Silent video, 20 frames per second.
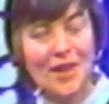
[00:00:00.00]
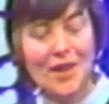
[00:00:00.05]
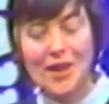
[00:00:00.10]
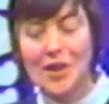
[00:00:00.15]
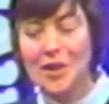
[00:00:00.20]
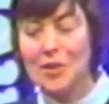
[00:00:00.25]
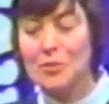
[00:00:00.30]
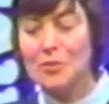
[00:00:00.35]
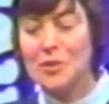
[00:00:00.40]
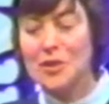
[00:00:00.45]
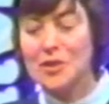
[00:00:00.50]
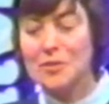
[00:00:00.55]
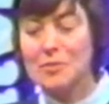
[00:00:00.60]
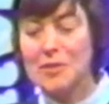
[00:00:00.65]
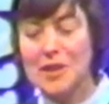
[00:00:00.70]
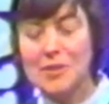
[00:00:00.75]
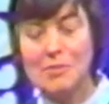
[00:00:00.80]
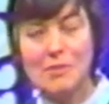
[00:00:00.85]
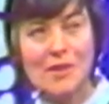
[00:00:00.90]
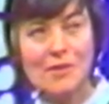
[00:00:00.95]
uh, which
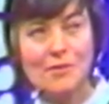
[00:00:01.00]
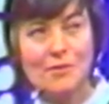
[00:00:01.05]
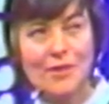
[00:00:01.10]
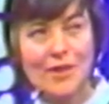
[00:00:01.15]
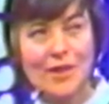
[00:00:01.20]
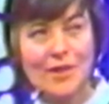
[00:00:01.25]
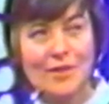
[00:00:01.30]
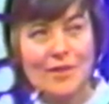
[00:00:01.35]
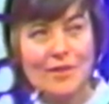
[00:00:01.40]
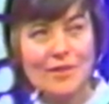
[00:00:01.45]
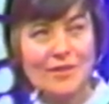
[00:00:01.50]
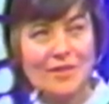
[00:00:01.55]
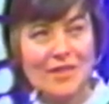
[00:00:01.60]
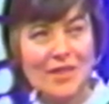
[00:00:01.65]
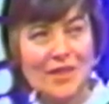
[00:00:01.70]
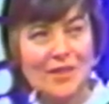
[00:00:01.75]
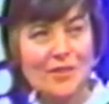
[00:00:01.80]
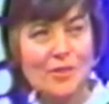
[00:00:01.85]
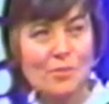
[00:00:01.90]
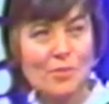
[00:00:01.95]
made me feel
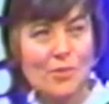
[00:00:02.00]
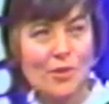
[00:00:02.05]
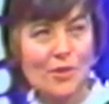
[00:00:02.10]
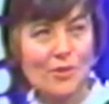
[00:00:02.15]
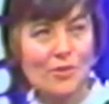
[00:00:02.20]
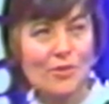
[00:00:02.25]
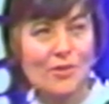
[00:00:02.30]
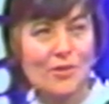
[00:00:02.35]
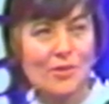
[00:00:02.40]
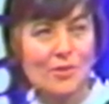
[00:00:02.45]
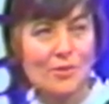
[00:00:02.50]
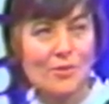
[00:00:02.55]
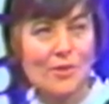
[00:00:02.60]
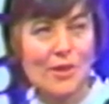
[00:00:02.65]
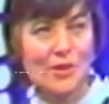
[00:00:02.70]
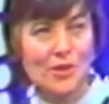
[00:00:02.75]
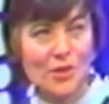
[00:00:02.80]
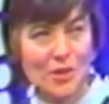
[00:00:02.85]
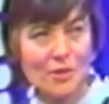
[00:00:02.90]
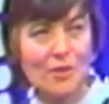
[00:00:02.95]
his approach to La
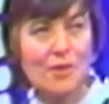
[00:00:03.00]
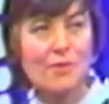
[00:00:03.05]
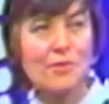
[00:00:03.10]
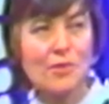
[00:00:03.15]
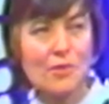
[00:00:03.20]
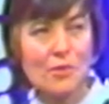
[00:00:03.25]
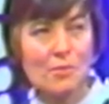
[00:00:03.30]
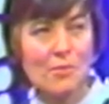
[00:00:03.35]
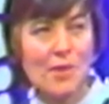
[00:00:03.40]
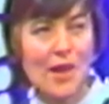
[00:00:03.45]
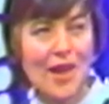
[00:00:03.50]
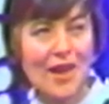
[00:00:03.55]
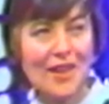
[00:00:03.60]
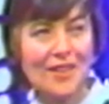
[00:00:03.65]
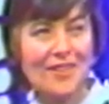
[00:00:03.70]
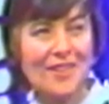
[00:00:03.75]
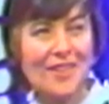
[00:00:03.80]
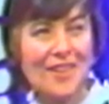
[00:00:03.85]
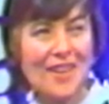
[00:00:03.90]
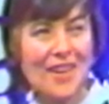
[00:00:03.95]
Géographie Humaine
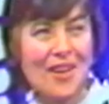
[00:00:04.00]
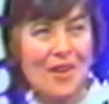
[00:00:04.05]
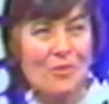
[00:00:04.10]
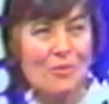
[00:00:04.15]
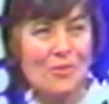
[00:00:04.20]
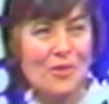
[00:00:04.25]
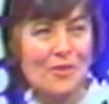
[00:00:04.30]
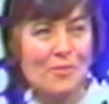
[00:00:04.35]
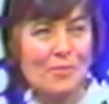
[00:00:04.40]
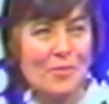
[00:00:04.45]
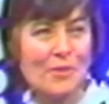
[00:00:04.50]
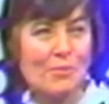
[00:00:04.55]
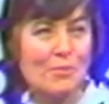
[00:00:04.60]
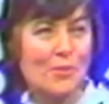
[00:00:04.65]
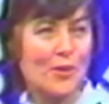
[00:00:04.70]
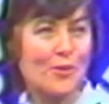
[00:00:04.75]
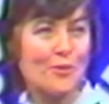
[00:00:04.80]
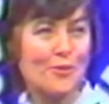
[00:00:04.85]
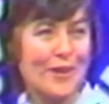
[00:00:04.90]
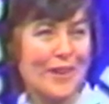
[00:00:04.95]
would have been
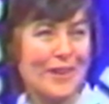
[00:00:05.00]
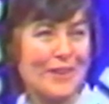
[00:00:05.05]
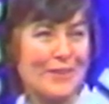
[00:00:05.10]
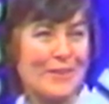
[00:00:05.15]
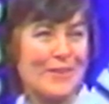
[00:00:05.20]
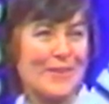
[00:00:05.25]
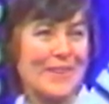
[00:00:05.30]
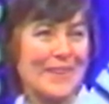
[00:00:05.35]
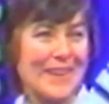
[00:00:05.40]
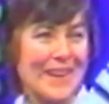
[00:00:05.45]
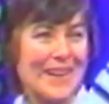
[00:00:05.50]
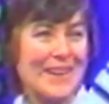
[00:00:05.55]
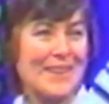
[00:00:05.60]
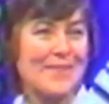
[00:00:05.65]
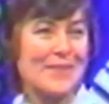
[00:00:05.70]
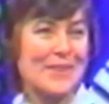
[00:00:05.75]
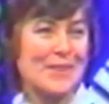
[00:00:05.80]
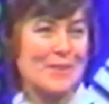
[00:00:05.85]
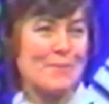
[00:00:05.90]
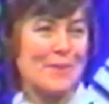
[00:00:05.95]
perfect for the kind of
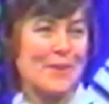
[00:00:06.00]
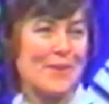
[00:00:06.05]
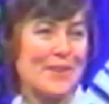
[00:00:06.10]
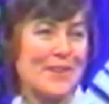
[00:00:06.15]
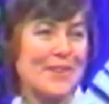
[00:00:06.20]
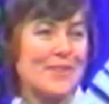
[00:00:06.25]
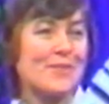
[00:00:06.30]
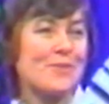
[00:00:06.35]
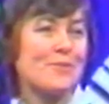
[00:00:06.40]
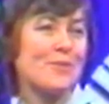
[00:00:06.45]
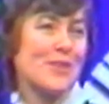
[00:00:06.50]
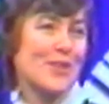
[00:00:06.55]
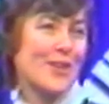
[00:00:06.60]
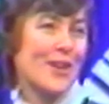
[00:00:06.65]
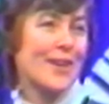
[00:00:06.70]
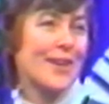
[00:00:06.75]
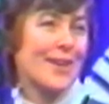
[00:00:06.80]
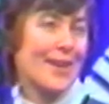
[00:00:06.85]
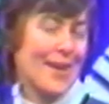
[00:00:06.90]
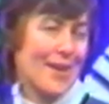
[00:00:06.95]
experience from which
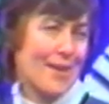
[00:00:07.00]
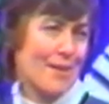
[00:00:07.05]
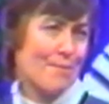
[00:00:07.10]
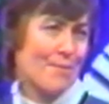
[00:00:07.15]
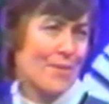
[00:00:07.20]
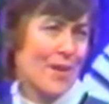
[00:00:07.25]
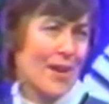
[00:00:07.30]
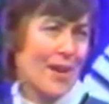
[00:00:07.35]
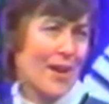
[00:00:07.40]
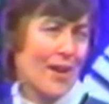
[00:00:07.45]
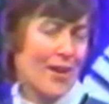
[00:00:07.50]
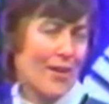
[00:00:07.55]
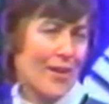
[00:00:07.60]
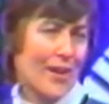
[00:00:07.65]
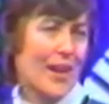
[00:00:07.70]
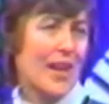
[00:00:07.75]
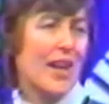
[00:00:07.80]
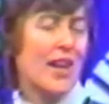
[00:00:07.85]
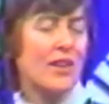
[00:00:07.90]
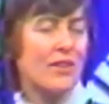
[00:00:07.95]
I came. All right,
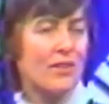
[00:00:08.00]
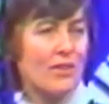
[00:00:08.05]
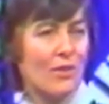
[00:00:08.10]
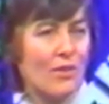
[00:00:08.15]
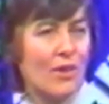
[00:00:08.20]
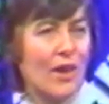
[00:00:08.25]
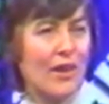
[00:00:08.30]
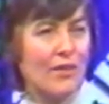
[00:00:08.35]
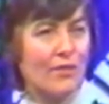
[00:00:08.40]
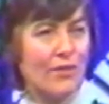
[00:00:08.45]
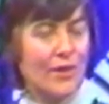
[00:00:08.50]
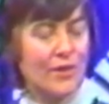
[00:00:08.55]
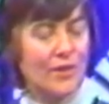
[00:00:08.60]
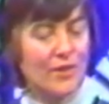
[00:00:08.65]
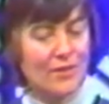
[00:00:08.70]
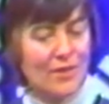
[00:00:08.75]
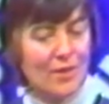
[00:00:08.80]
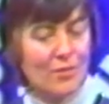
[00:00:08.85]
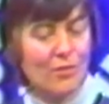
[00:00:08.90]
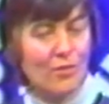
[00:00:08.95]
so I felt that
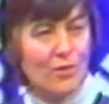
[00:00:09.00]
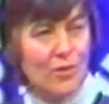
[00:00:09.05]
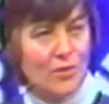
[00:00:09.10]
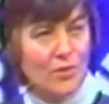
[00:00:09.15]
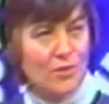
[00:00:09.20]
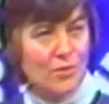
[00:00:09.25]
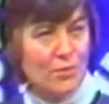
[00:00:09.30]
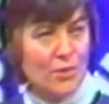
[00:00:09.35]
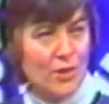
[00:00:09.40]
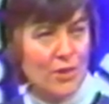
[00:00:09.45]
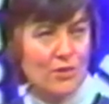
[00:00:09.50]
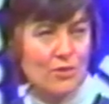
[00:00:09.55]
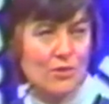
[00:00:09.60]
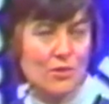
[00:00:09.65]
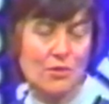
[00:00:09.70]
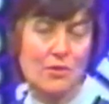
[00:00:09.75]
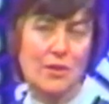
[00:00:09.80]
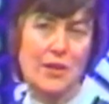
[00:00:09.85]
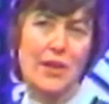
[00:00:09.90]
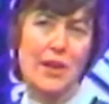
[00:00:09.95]
some of those were
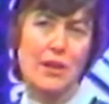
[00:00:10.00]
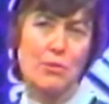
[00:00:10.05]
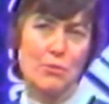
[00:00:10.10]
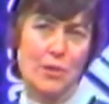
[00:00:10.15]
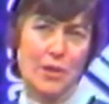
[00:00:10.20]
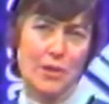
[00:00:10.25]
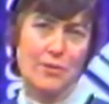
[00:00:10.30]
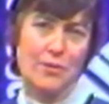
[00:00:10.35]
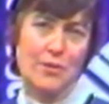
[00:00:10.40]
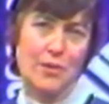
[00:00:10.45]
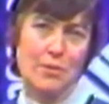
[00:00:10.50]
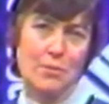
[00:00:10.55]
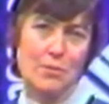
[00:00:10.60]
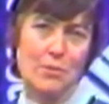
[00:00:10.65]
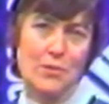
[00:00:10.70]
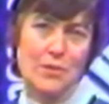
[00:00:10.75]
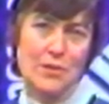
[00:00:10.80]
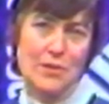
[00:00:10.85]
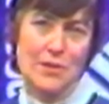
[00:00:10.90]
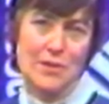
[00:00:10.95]
enduring, and one of them
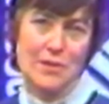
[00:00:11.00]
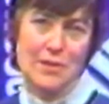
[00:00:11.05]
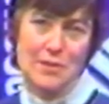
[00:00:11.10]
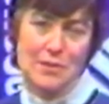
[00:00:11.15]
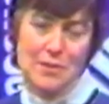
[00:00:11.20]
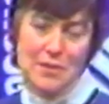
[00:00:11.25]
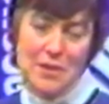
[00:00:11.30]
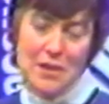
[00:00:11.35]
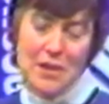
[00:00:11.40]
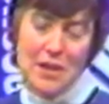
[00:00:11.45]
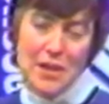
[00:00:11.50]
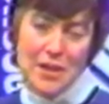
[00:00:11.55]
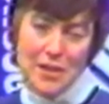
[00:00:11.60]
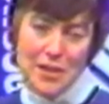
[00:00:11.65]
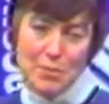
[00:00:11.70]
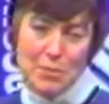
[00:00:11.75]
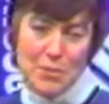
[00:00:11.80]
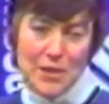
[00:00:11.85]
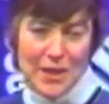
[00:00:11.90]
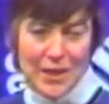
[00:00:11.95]
was this the
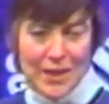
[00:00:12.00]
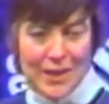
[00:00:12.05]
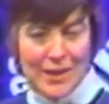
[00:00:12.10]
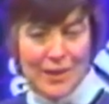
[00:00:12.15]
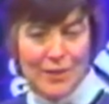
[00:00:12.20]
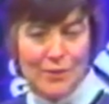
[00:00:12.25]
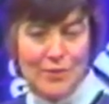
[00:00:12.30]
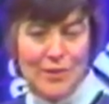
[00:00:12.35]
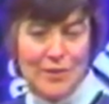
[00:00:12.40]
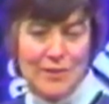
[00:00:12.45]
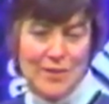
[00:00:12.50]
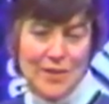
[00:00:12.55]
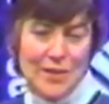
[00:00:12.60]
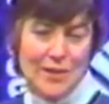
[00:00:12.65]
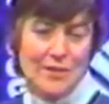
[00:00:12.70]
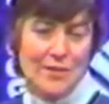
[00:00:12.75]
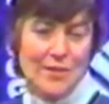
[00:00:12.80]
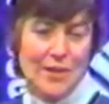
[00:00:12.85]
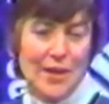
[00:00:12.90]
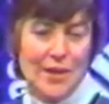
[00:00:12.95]
beginning of this
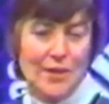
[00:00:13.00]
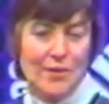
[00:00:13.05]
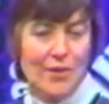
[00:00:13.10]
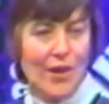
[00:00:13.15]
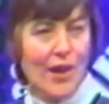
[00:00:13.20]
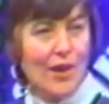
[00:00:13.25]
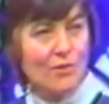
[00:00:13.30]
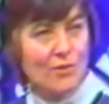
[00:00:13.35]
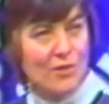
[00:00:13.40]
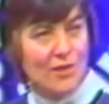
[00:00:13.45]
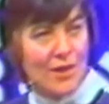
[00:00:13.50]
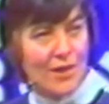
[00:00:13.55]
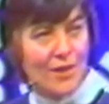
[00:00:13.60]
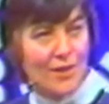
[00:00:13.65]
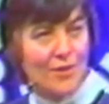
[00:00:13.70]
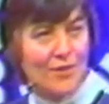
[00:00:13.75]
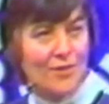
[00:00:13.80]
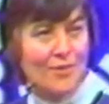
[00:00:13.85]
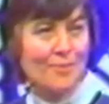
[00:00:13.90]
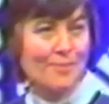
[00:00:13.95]
insider
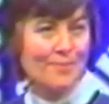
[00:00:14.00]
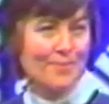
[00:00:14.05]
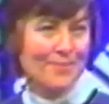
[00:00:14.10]
outsider